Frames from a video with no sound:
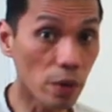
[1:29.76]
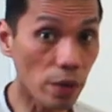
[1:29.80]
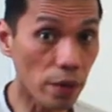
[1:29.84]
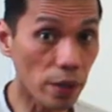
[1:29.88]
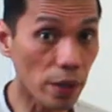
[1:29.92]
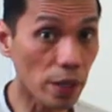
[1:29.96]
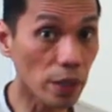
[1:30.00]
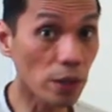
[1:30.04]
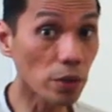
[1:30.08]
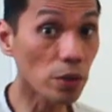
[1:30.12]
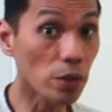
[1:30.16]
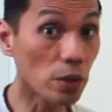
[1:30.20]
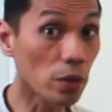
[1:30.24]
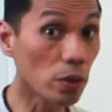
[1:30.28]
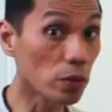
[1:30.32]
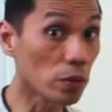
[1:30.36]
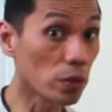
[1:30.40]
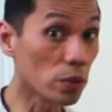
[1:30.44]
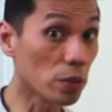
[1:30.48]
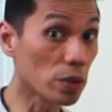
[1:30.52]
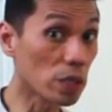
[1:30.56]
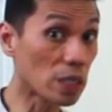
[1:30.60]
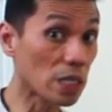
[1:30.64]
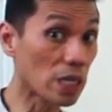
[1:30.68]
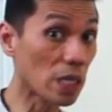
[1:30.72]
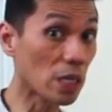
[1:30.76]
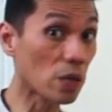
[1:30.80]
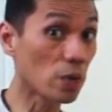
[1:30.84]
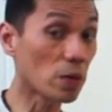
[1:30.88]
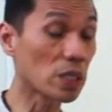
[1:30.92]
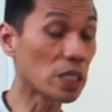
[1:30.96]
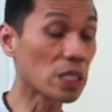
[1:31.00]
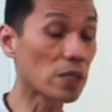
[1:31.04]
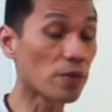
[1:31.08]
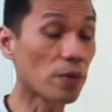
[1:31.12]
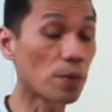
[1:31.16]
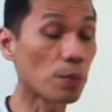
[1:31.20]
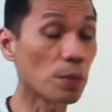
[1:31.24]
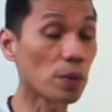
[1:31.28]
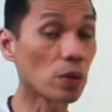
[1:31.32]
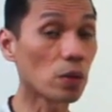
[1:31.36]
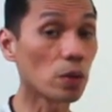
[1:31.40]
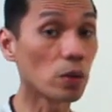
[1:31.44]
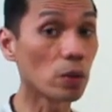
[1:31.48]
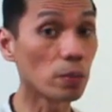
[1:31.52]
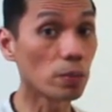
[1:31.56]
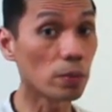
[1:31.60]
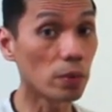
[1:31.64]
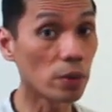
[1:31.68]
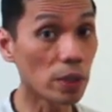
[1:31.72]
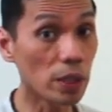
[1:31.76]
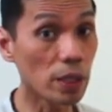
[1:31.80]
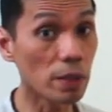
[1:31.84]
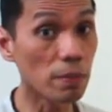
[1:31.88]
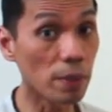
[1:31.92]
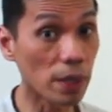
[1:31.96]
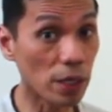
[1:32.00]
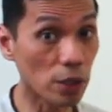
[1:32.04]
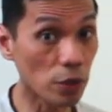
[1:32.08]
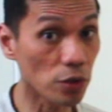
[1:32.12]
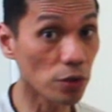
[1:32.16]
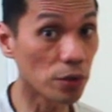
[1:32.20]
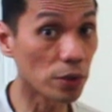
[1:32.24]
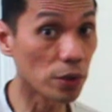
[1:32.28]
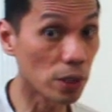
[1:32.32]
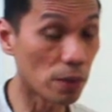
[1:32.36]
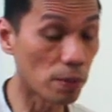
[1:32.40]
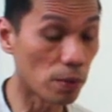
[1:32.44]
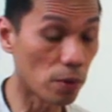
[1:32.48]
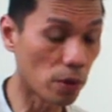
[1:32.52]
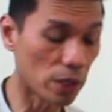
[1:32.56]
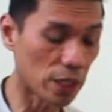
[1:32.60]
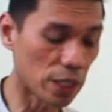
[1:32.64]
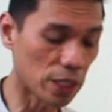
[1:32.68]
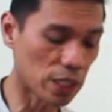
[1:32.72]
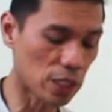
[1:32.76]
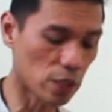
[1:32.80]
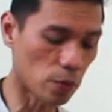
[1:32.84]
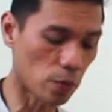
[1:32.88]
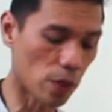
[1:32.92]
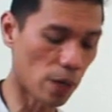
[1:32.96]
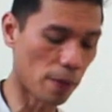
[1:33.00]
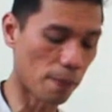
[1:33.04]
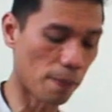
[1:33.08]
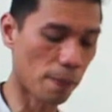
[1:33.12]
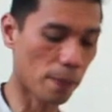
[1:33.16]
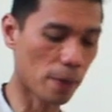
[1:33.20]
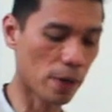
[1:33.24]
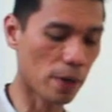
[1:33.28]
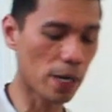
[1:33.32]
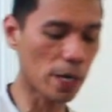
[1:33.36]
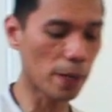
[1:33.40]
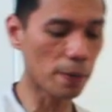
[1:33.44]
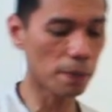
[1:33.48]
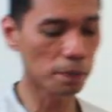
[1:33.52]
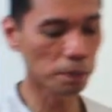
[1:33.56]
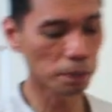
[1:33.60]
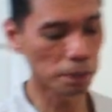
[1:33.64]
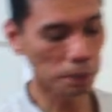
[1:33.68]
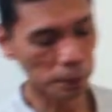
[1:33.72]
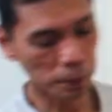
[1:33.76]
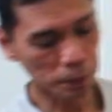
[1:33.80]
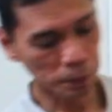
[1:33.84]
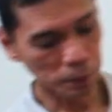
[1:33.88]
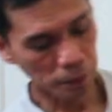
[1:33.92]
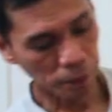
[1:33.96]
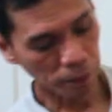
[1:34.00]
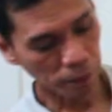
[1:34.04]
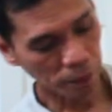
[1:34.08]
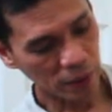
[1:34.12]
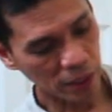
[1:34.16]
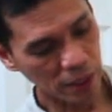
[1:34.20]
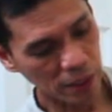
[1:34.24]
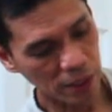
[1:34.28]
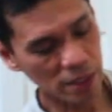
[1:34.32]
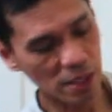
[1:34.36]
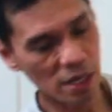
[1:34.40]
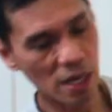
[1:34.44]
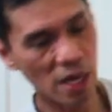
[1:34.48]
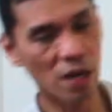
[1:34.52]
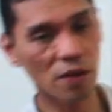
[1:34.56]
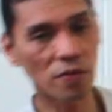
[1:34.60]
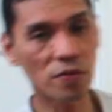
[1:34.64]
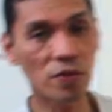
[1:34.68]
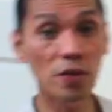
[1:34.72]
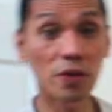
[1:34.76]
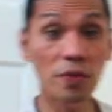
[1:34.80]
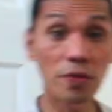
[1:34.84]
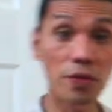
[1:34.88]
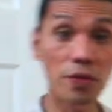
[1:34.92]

more thing, you don't do sequence from a cold body. Make sure the body is warm. Alright? So after